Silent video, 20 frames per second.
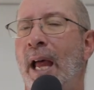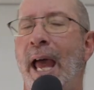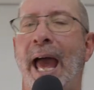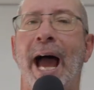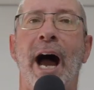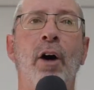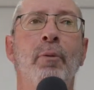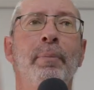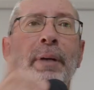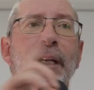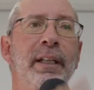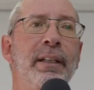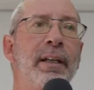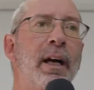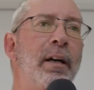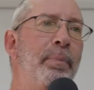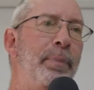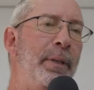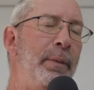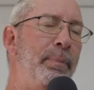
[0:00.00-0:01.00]
How many
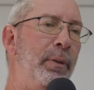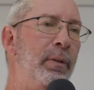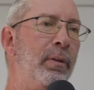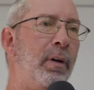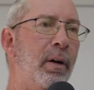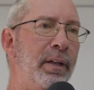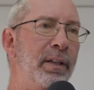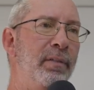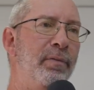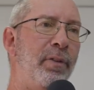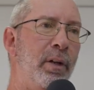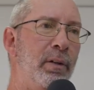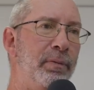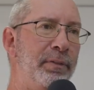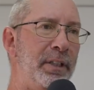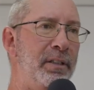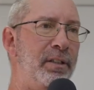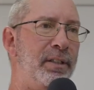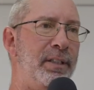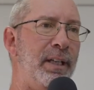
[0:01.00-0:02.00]
young people got
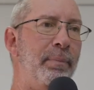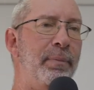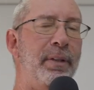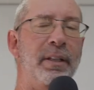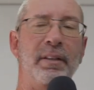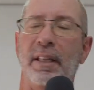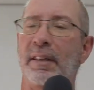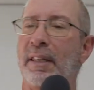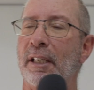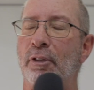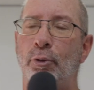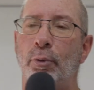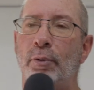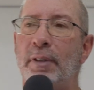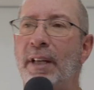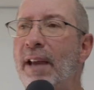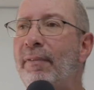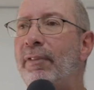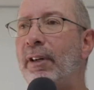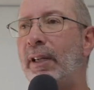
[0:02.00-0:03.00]
involved in something that they
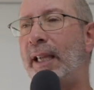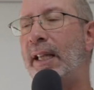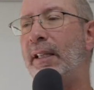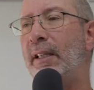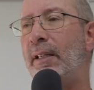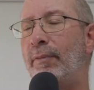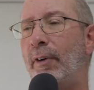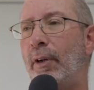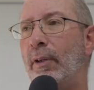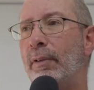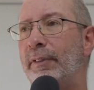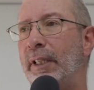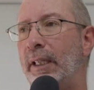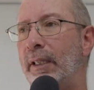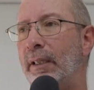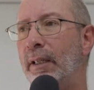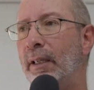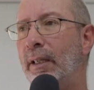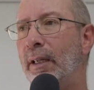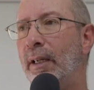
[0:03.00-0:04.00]
should never get involved
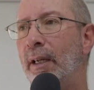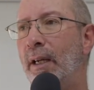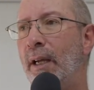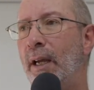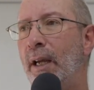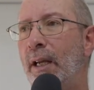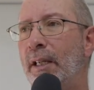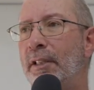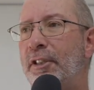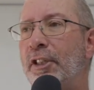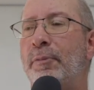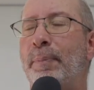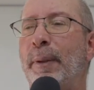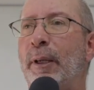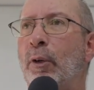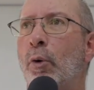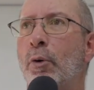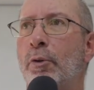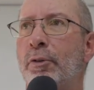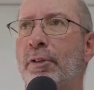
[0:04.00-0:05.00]
in just
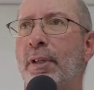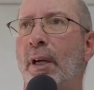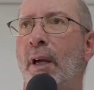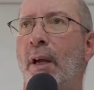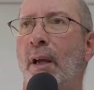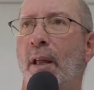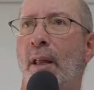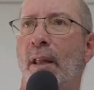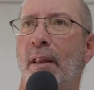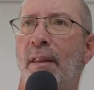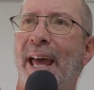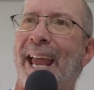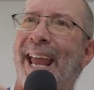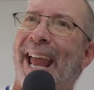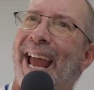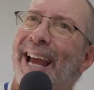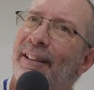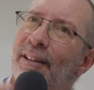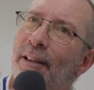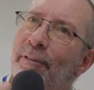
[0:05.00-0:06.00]
because they
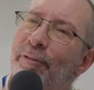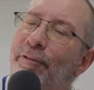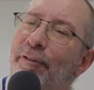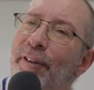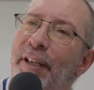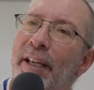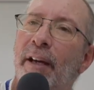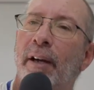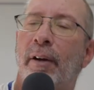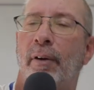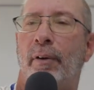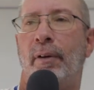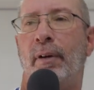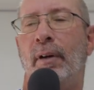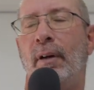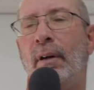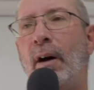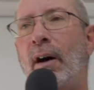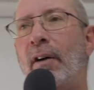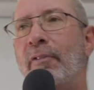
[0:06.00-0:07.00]
had the fear
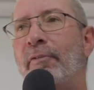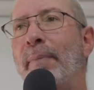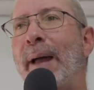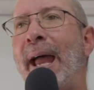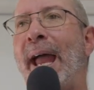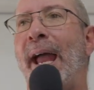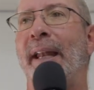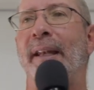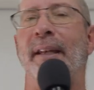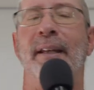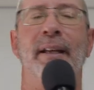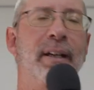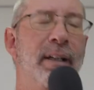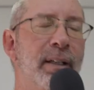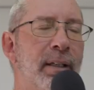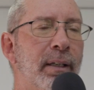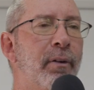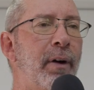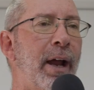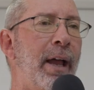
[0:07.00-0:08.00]
of man
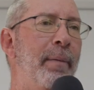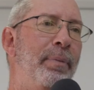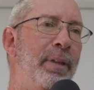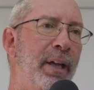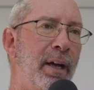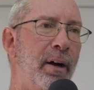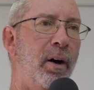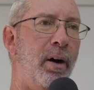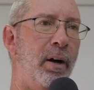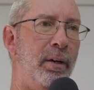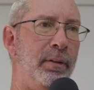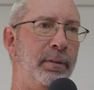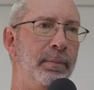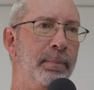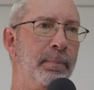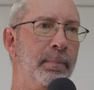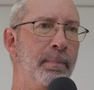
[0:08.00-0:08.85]
grab their heart?